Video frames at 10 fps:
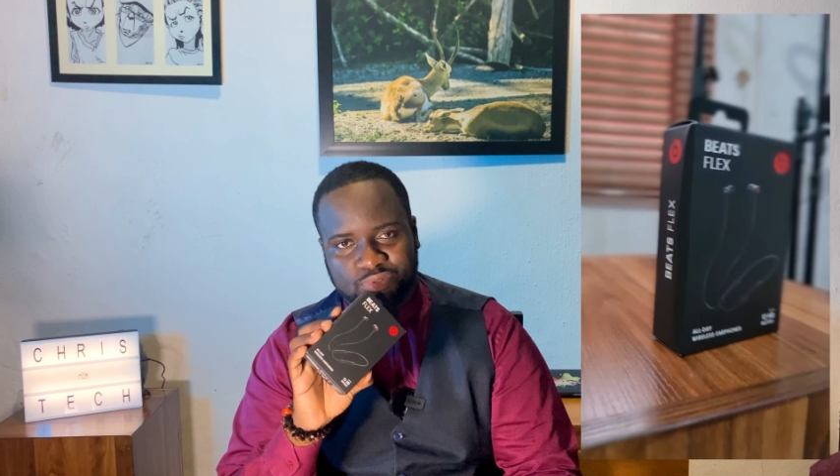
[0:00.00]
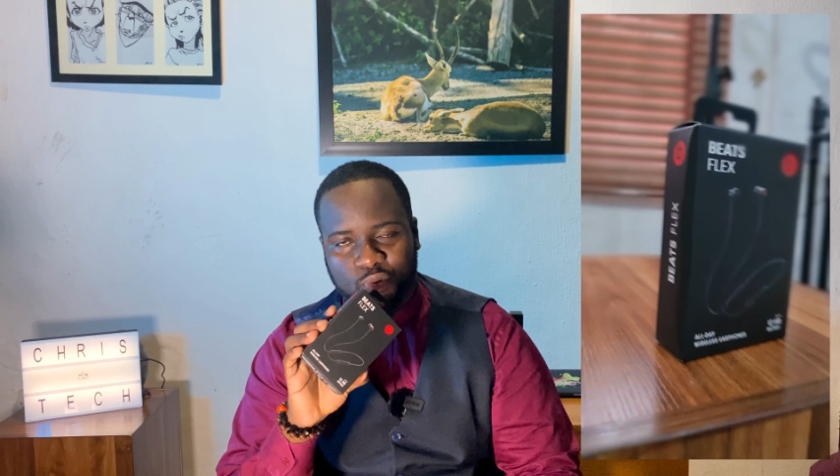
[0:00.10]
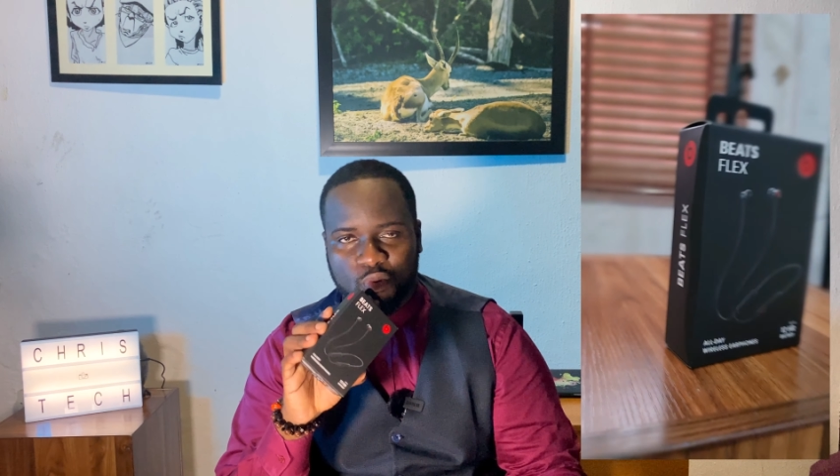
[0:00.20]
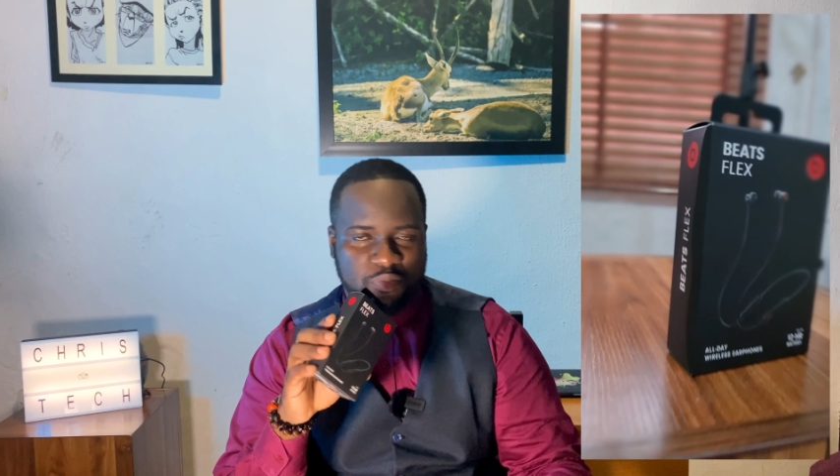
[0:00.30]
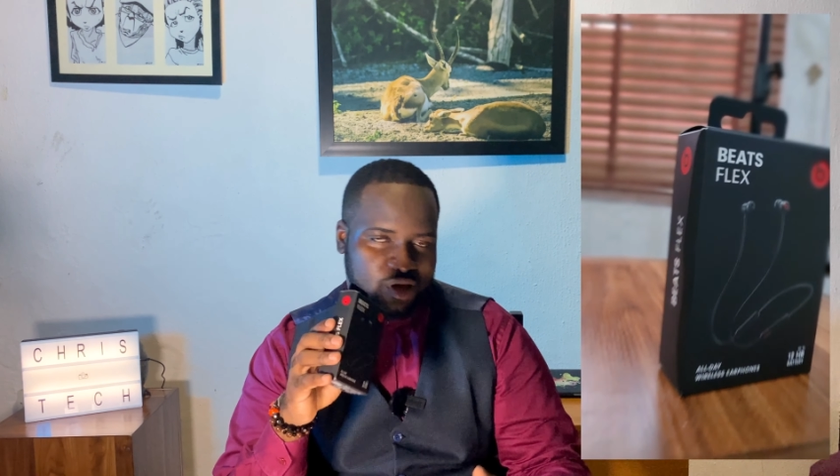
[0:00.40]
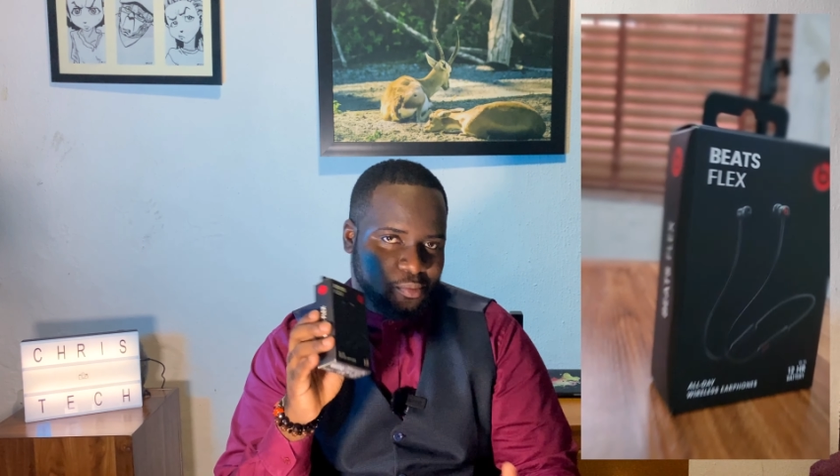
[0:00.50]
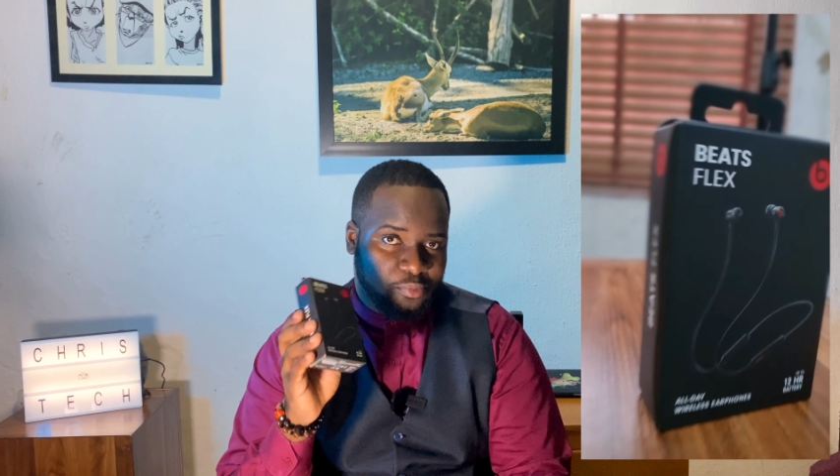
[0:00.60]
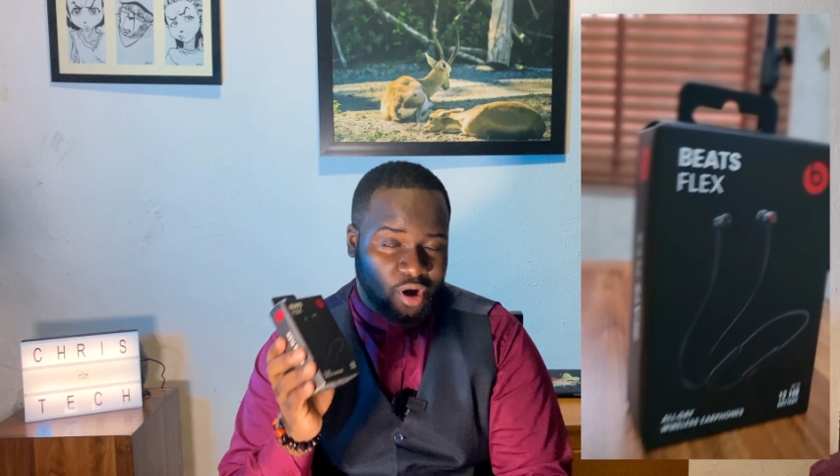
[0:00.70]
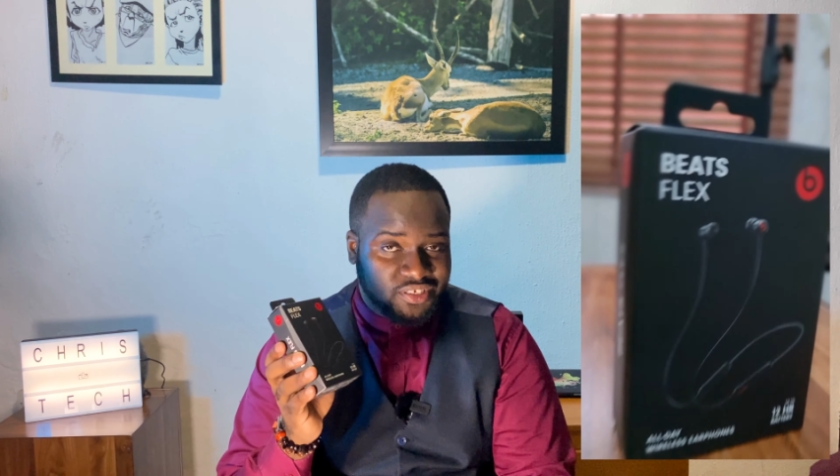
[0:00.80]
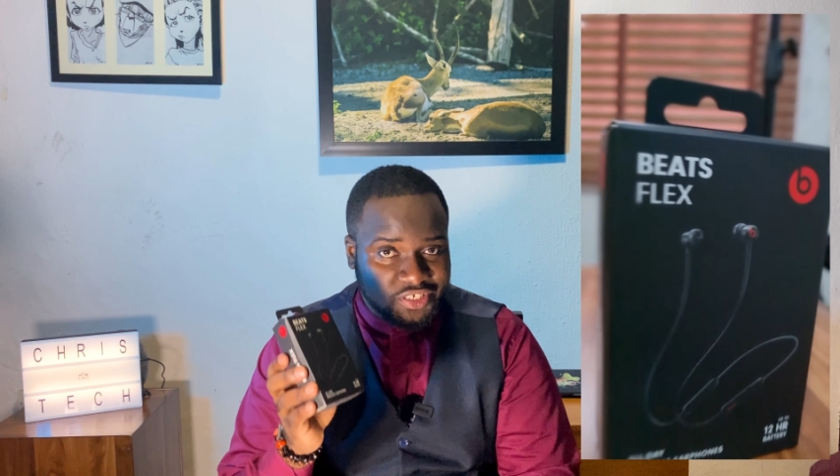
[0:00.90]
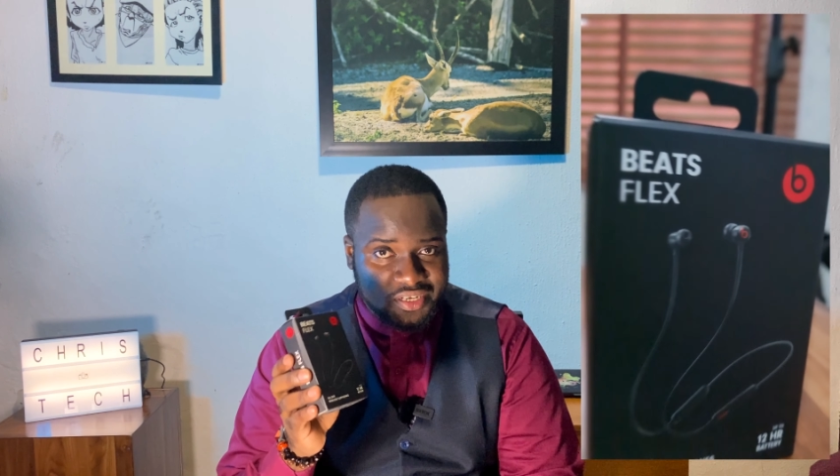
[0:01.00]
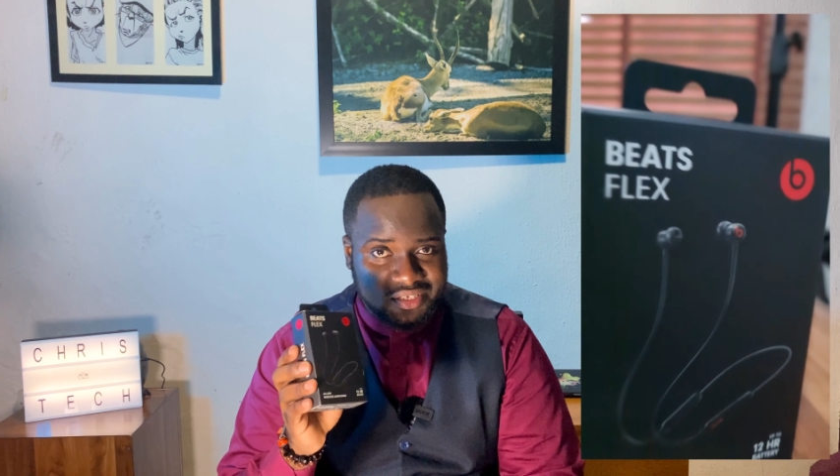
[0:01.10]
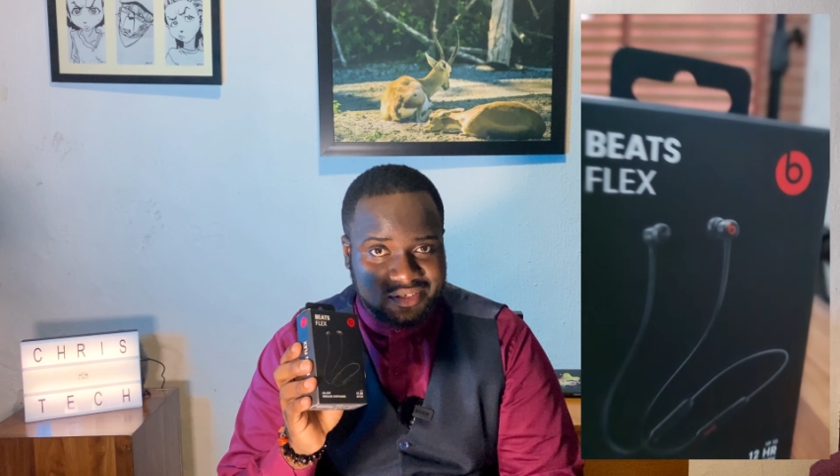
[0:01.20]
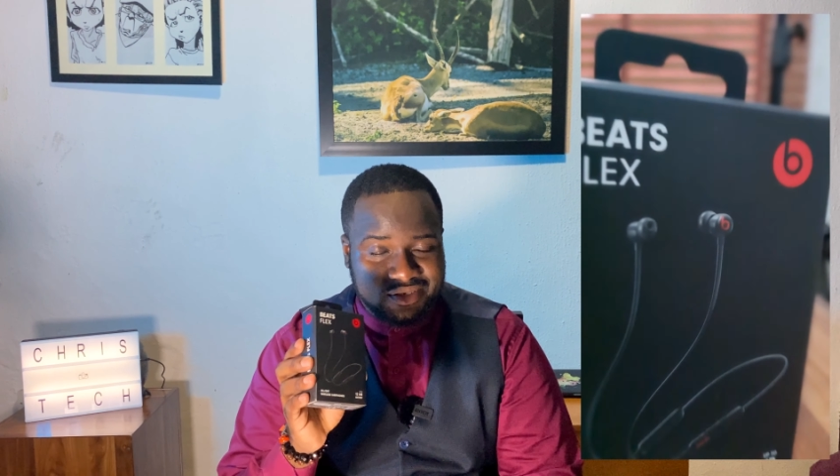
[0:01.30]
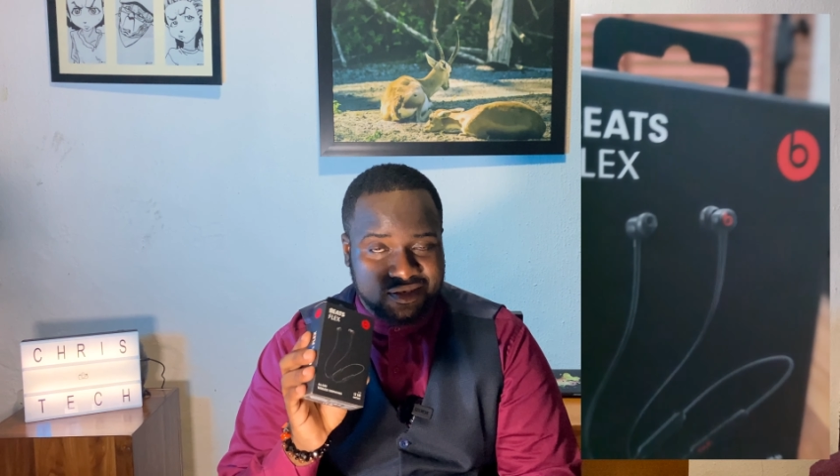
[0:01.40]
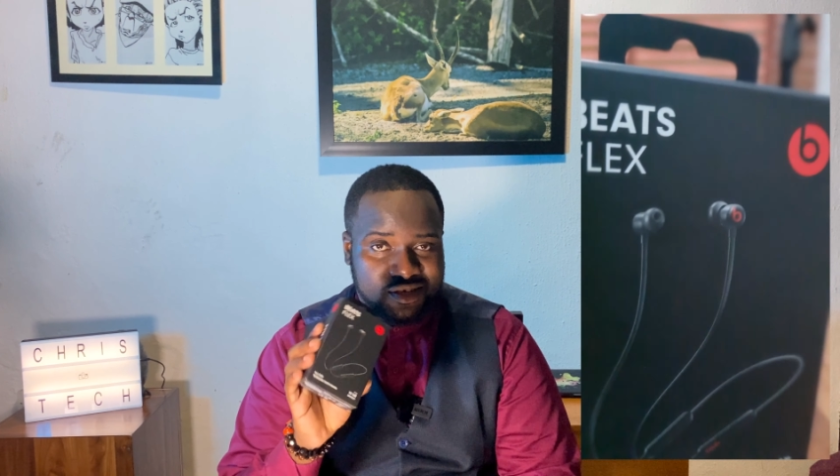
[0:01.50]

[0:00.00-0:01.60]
So we'll be unboxing it